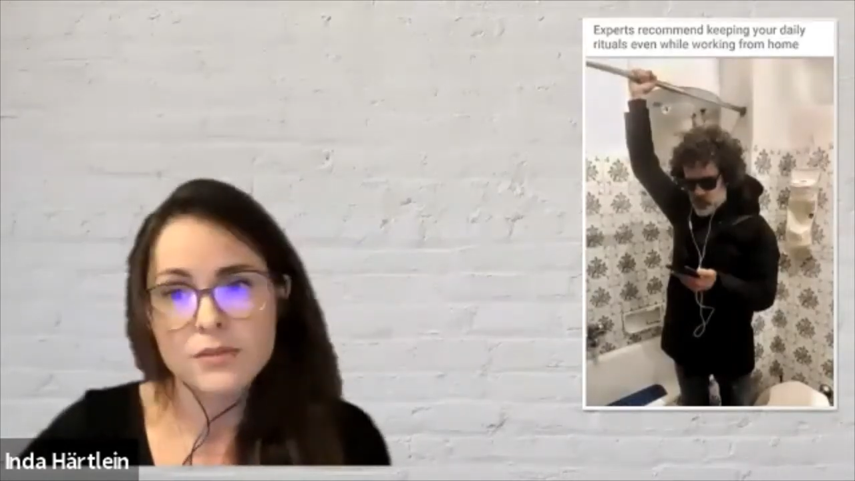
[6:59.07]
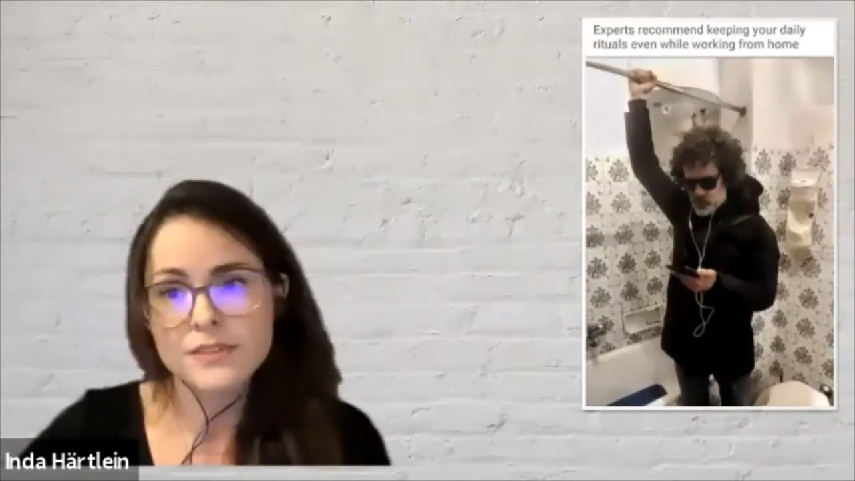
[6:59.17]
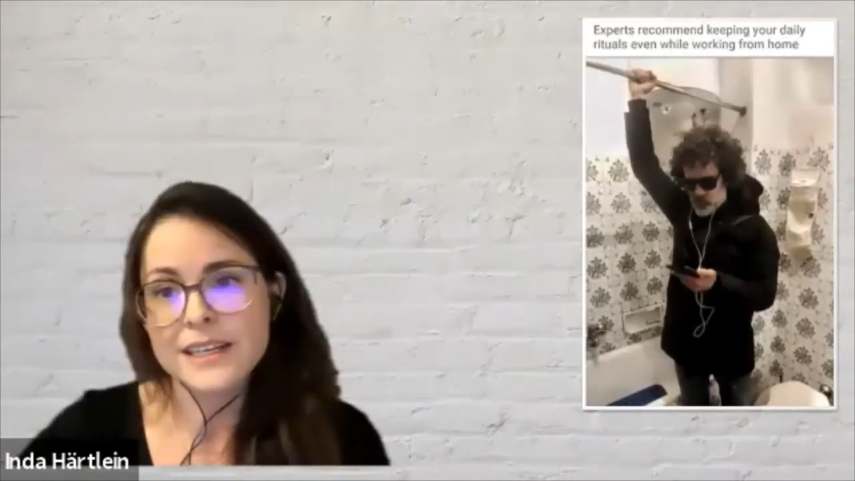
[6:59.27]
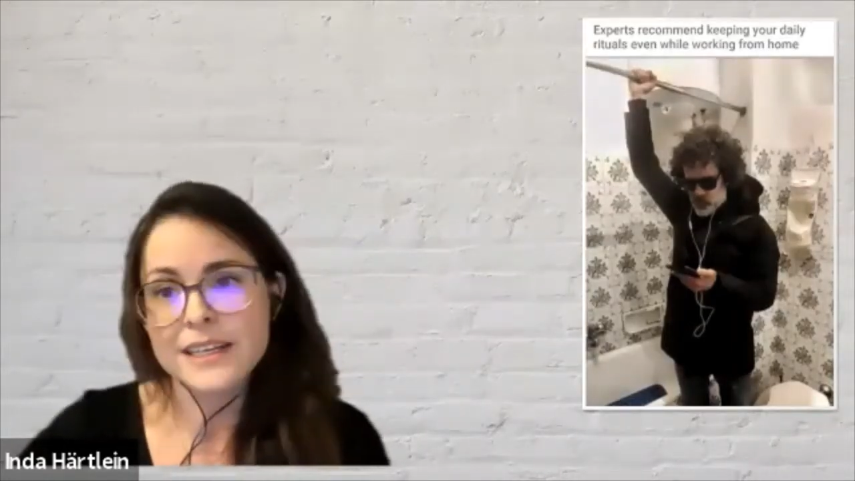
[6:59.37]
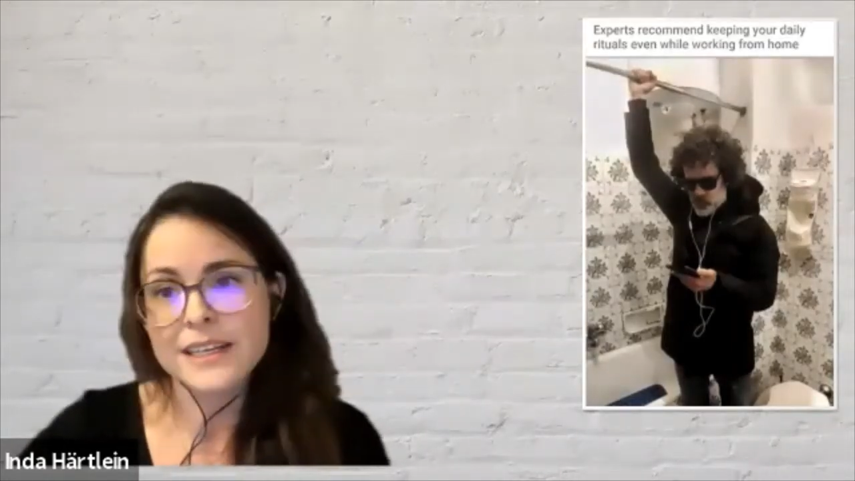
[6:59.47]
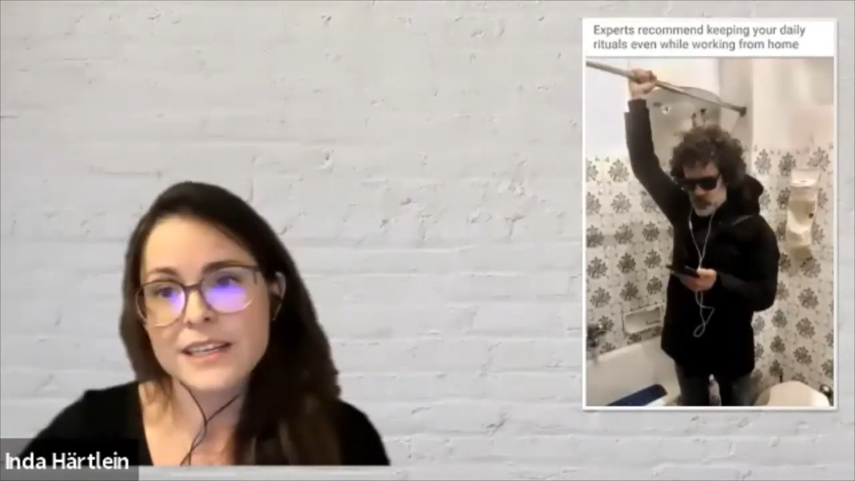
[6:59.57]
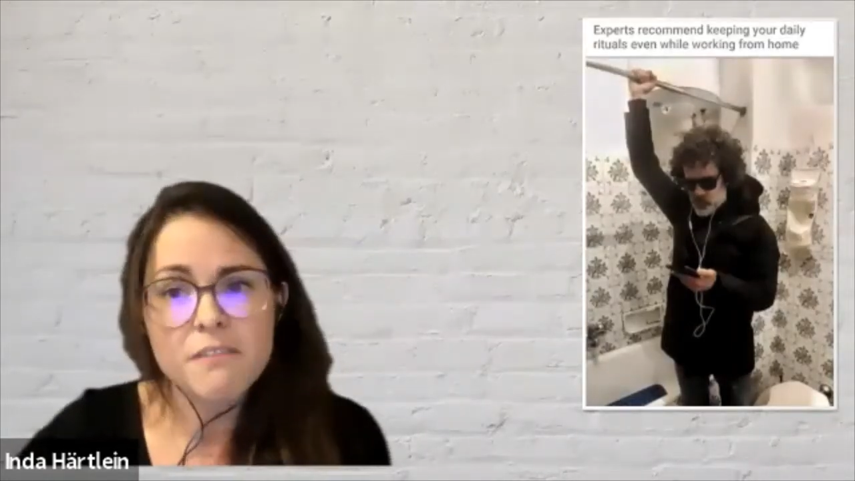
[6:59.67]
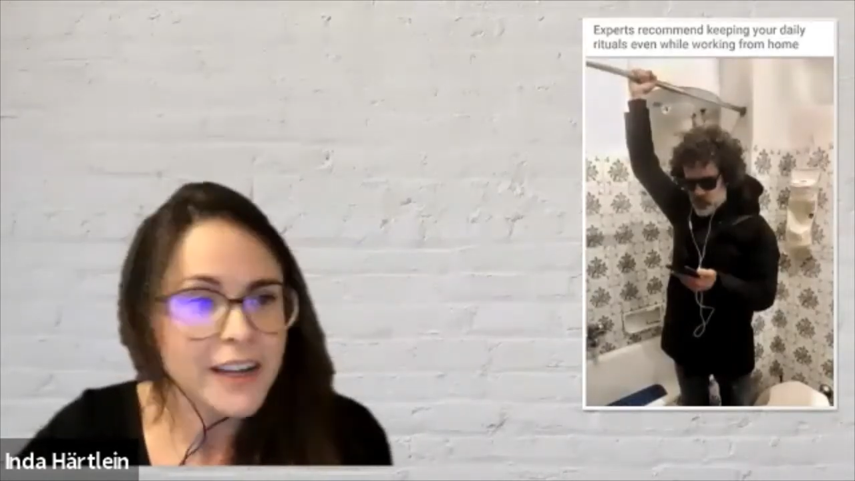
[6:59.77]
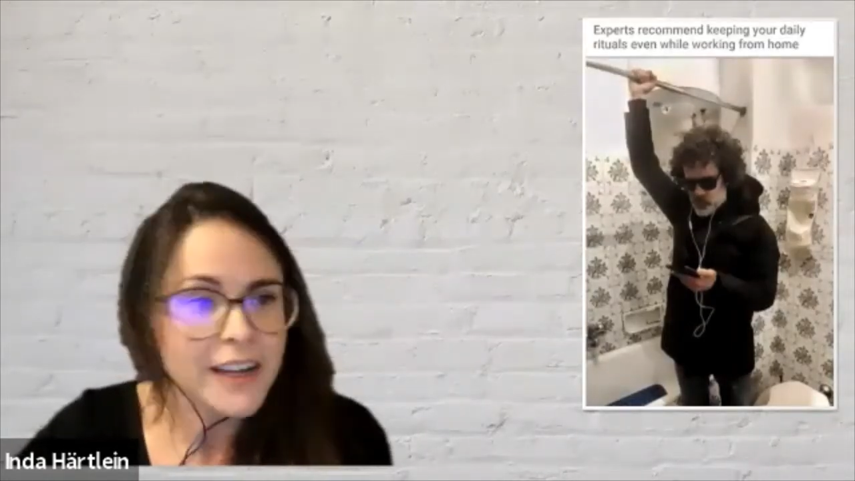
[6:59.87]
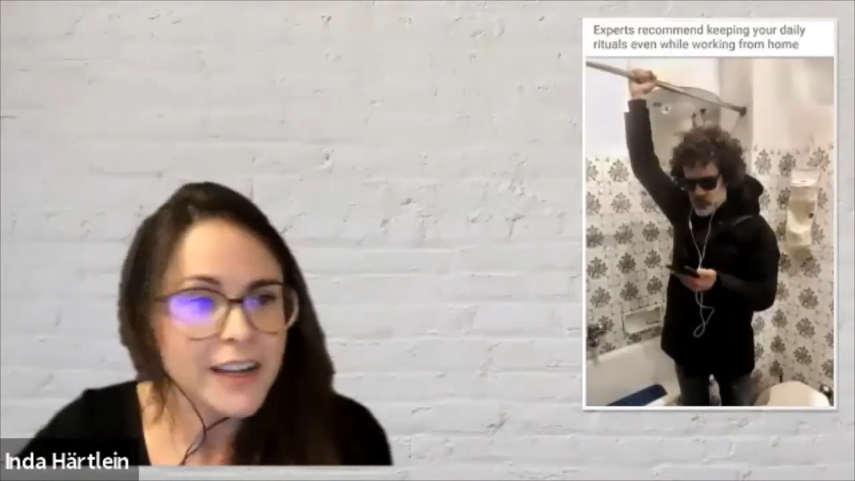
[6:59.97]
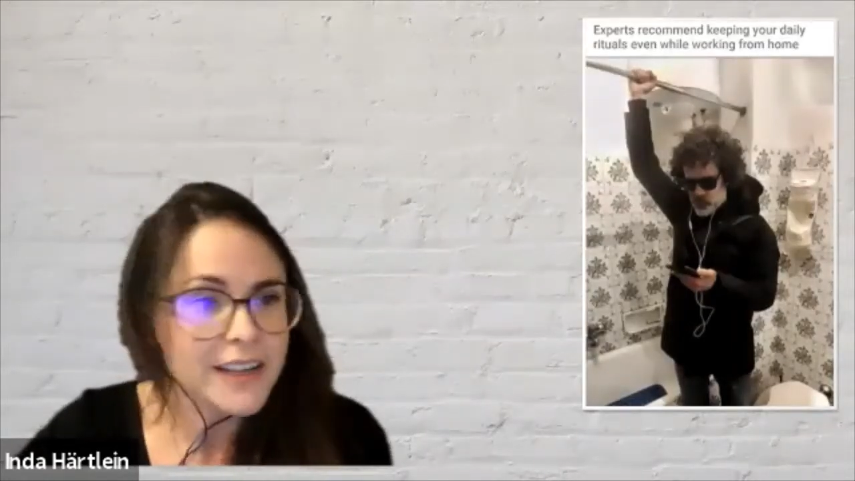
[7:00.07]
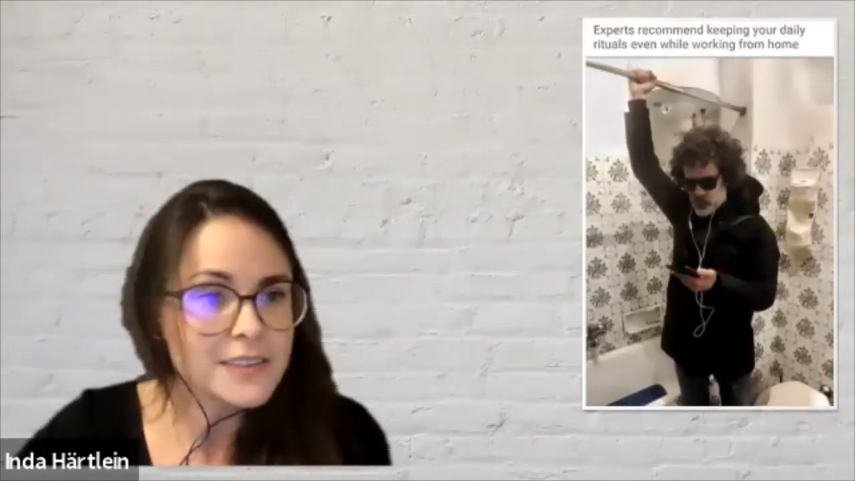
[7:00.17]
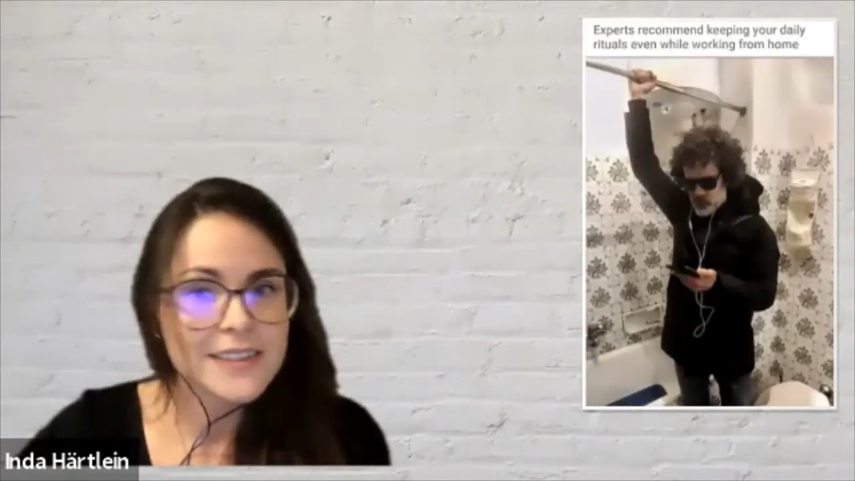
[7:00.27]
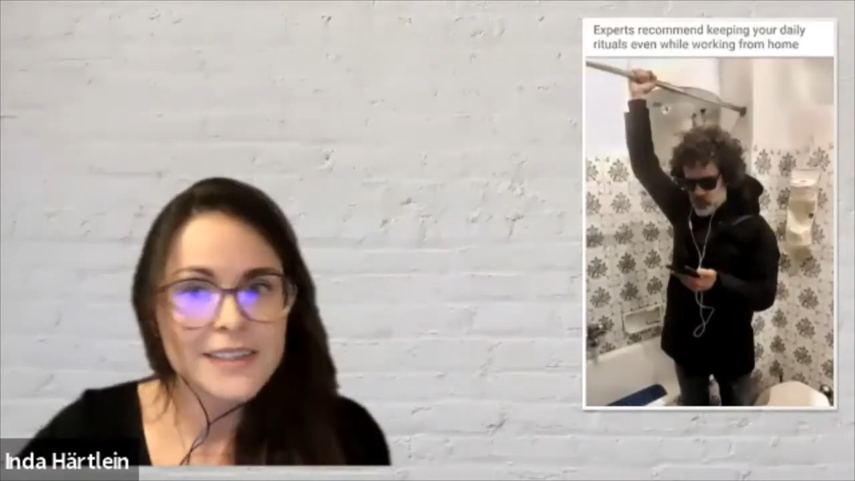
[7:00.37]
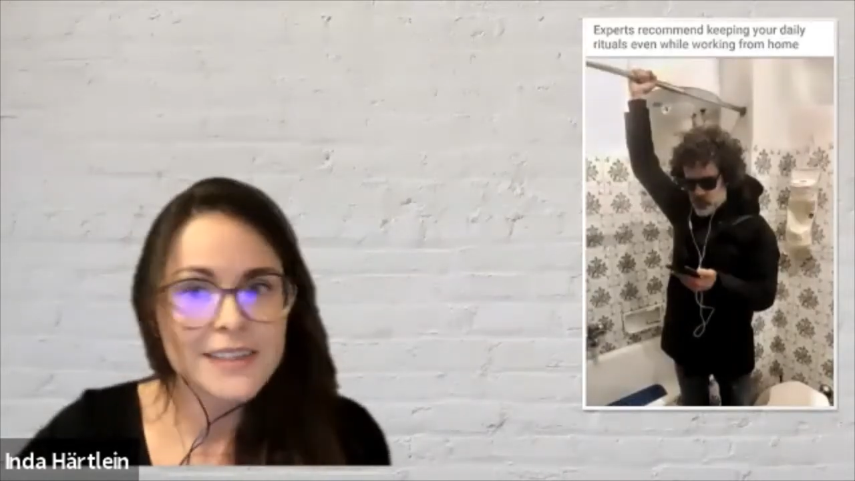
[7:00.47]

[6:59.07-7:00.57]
right? It's not fun.